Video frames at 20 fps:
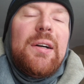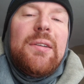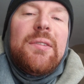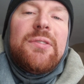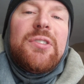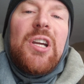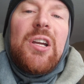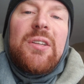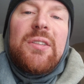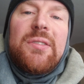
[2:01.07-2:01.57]

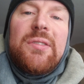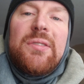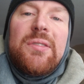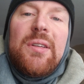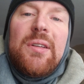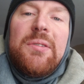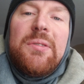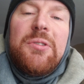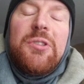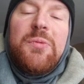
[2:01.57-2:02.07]
checks
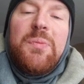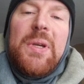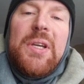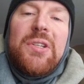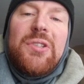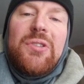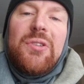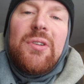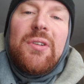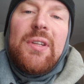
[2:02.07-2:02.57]
and just
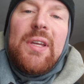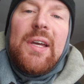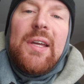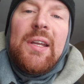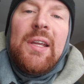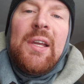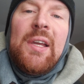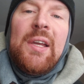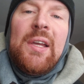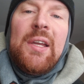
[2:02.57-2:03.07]
make sure
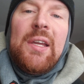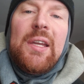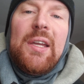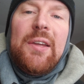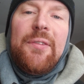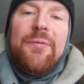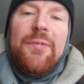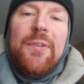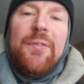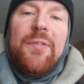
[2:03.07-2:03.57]
that
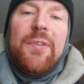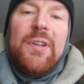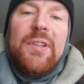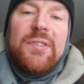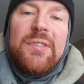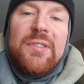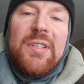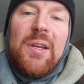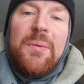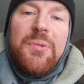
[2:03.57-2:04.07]
if it
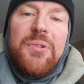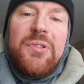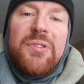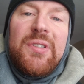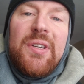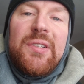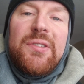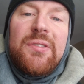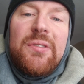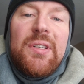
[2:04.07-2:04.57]
is a temperature
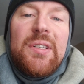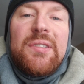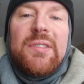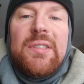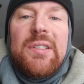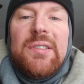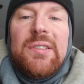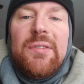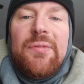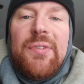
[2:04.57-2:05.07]
sensor, that's
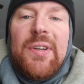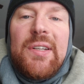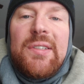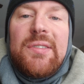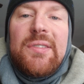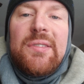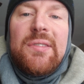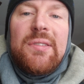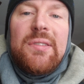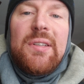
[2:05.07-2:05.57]
an easy
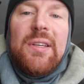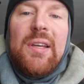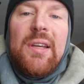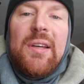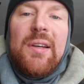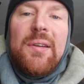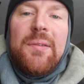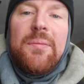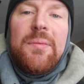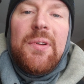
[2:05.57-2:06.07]
fix.
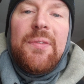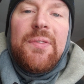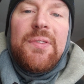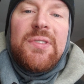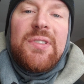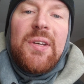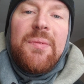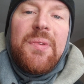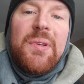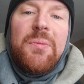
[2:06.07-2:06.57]
If
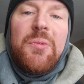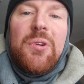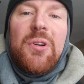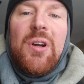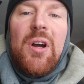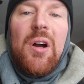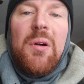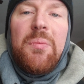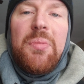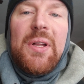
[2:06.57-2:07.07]
it's something more
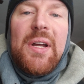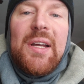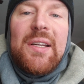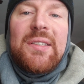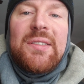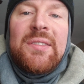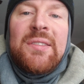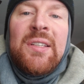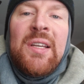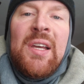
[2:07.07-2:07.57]

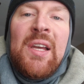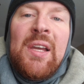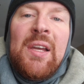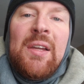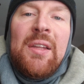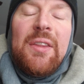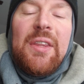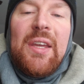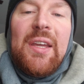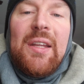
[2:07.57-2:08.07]
complex,
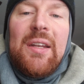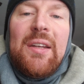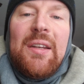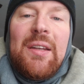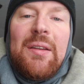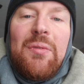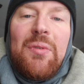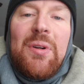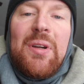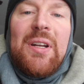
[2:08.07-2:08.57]

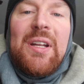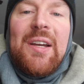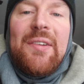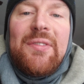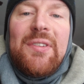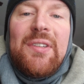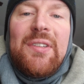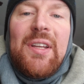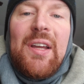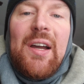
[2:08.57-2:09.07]
then we're going to
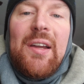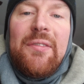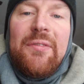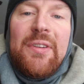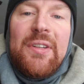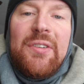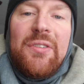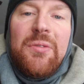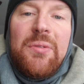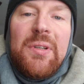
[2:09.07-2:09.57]
have to dive
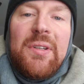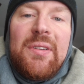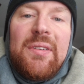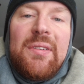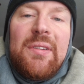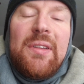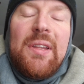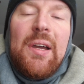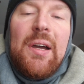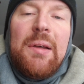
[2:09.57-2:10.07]
into it.
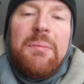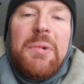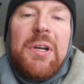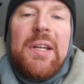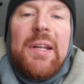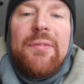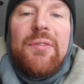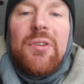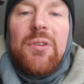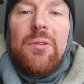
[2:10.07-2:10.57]
I
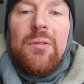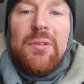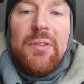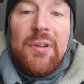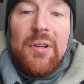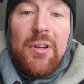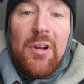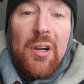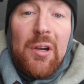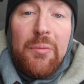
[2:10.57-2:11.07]
might have to go into
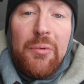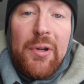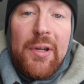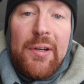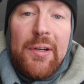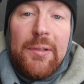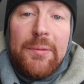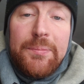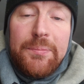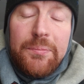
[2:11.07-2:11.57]
the
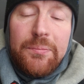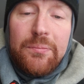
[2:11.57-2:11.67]
carburetor,